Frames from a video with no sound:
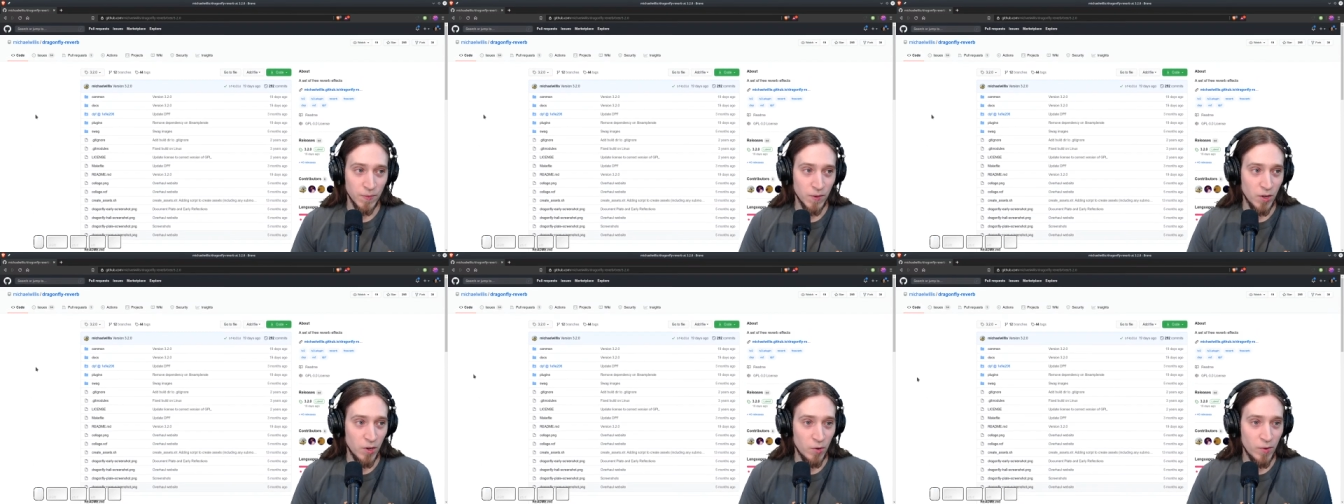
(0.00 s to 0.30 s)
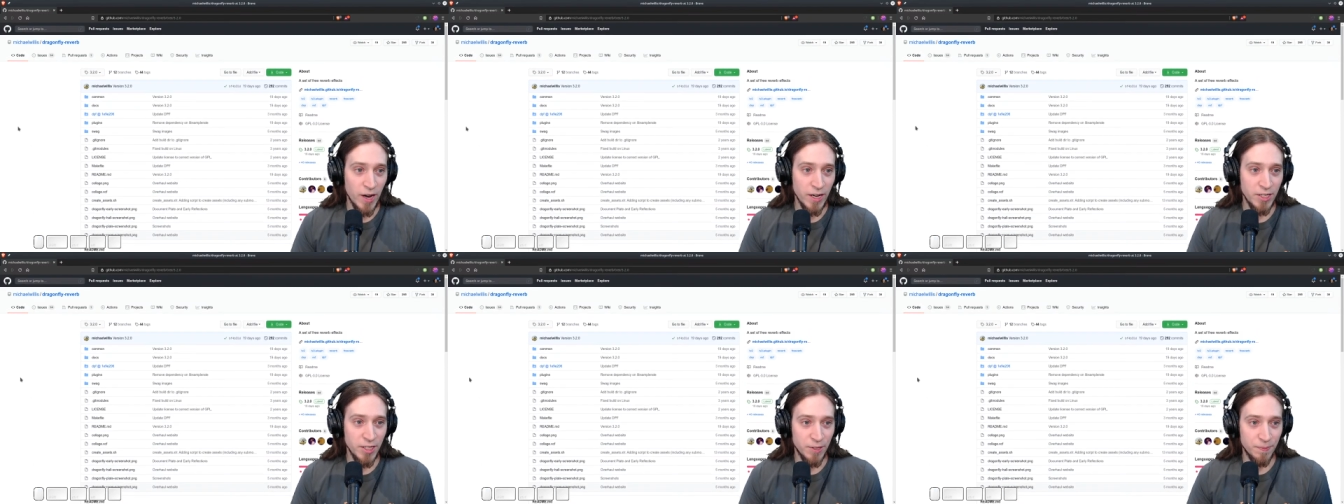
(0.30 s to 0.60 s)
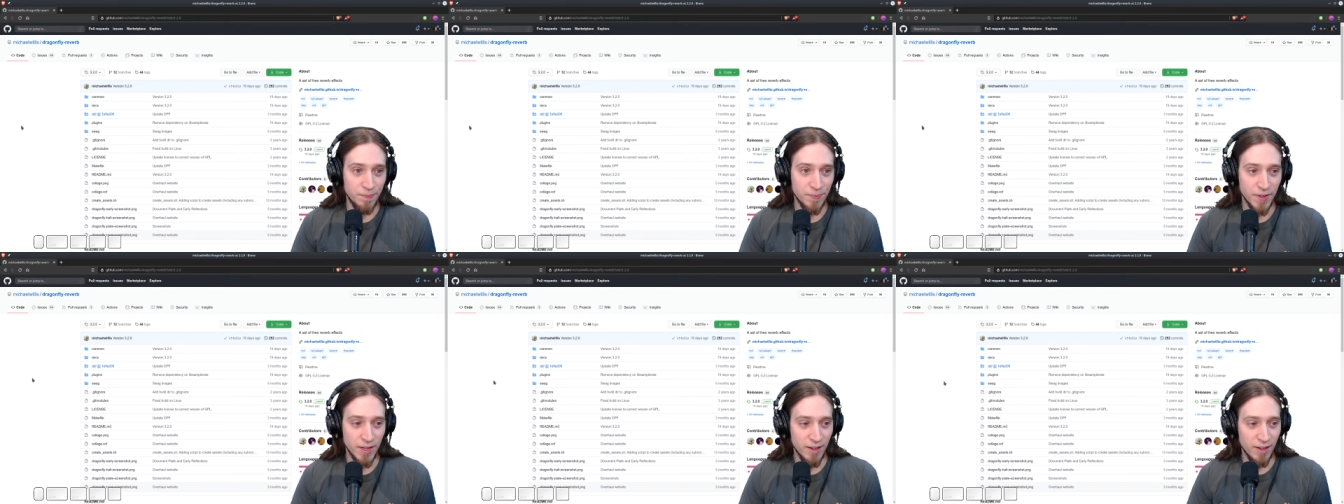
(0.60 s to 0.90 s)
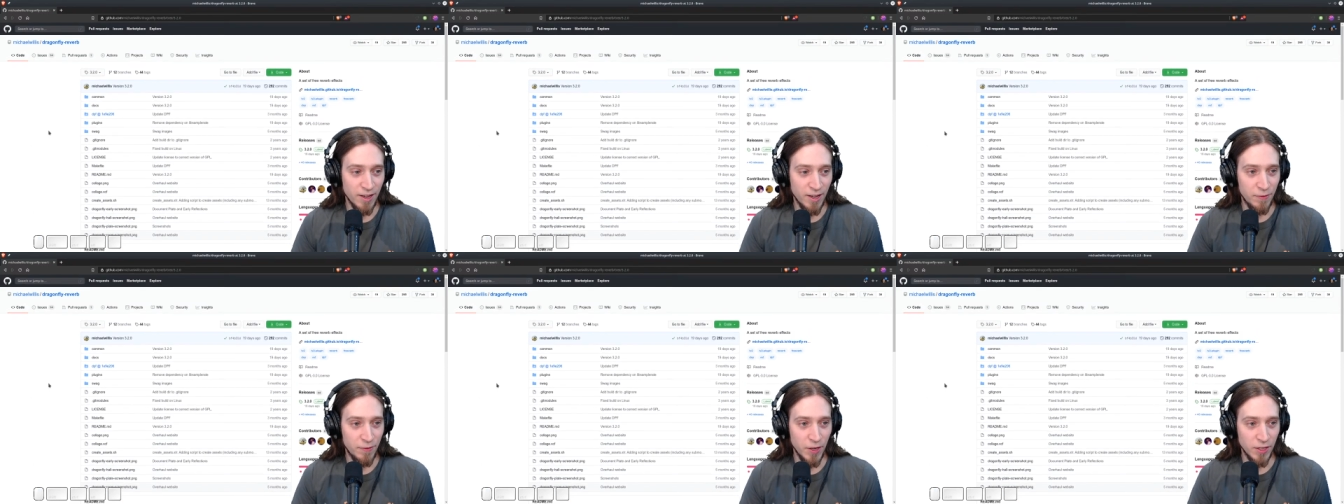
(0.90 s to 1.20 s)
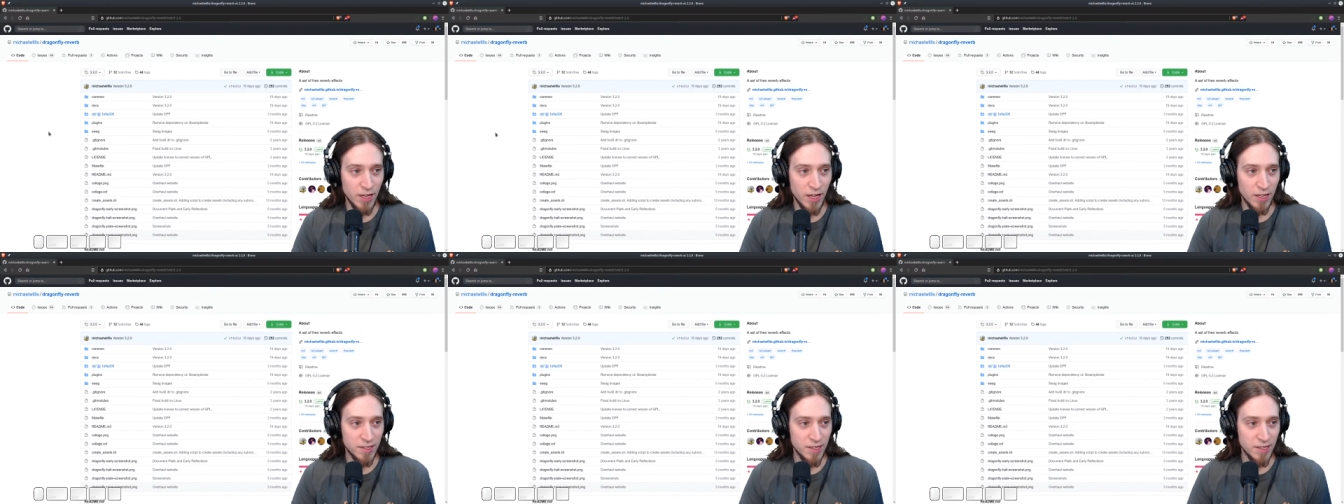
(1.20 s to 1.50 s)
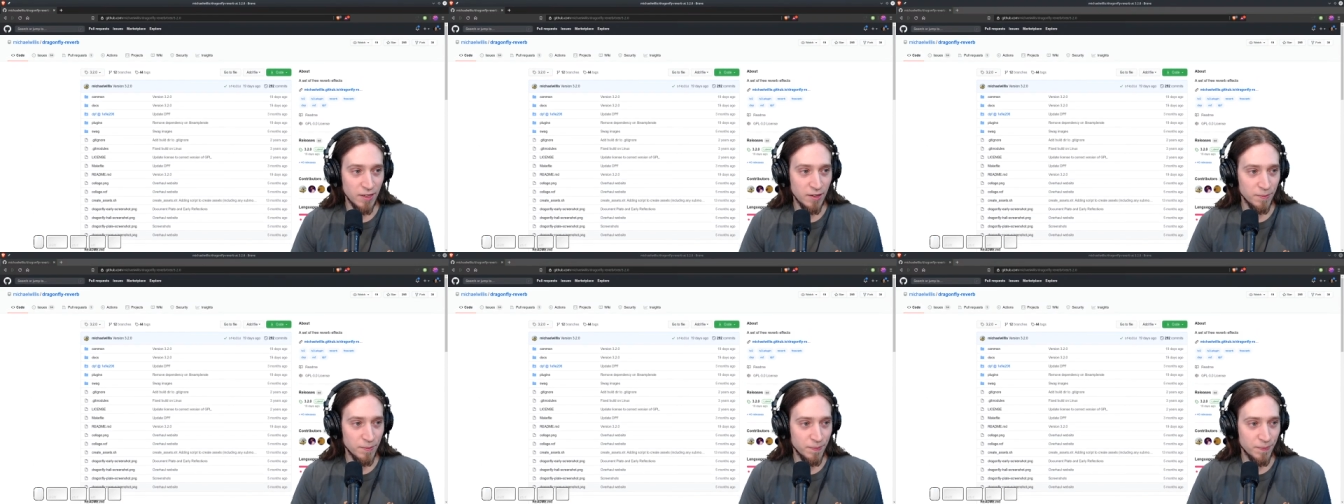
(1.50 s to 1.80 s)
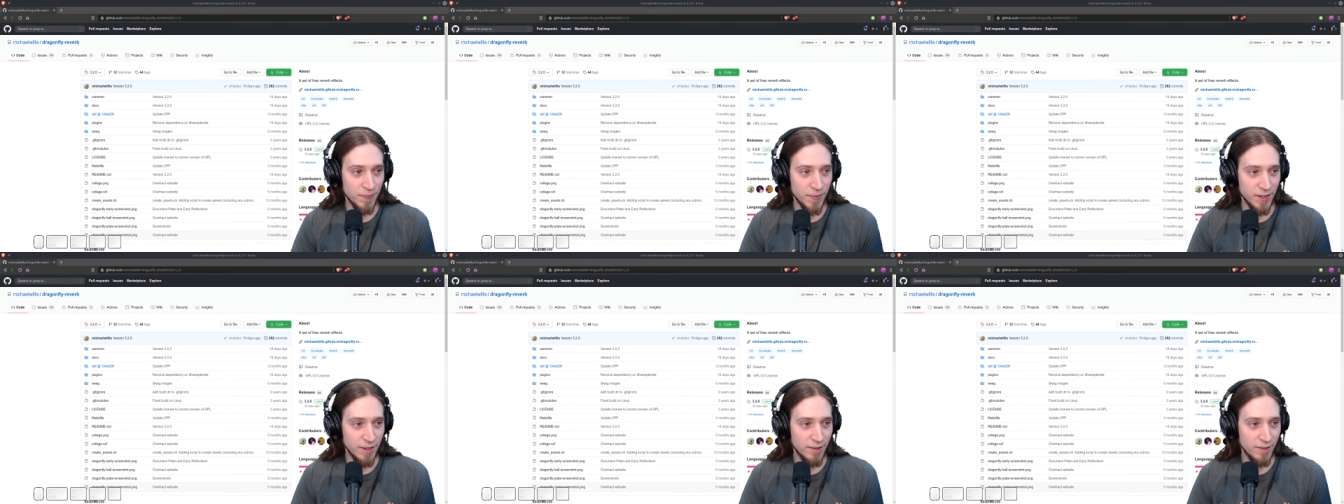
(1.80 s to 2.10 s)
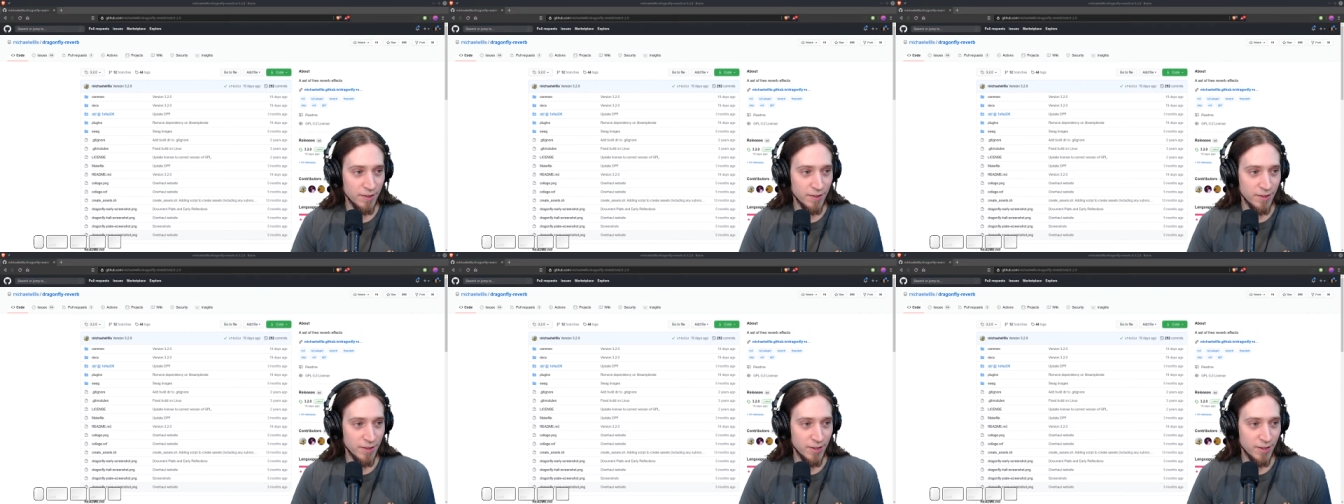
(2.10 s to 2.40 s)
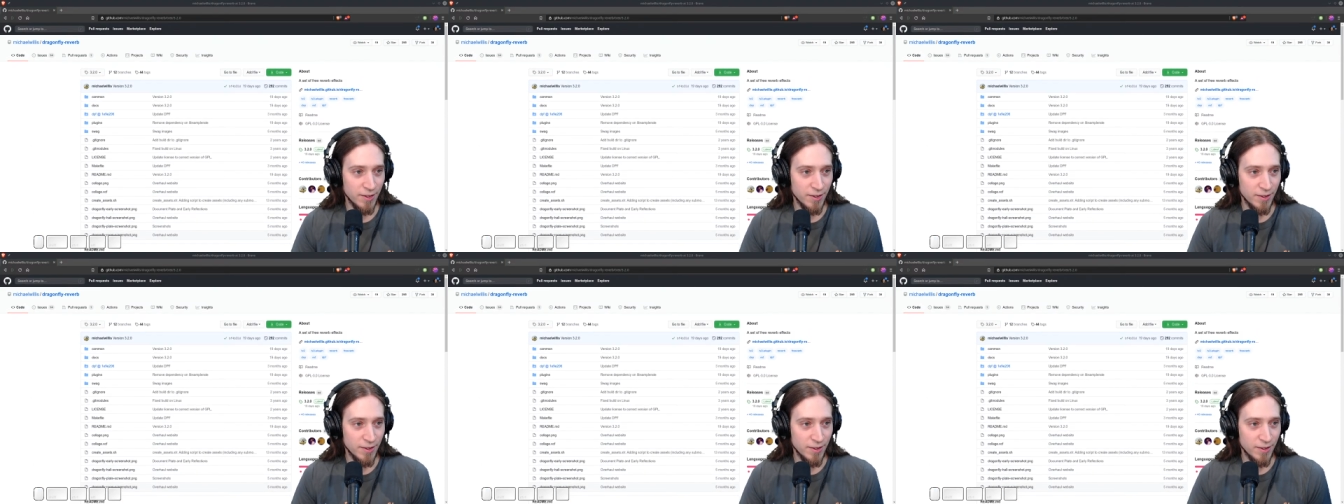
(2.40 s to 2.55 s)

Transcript: Alrighty, uh, I think that's it. Uh,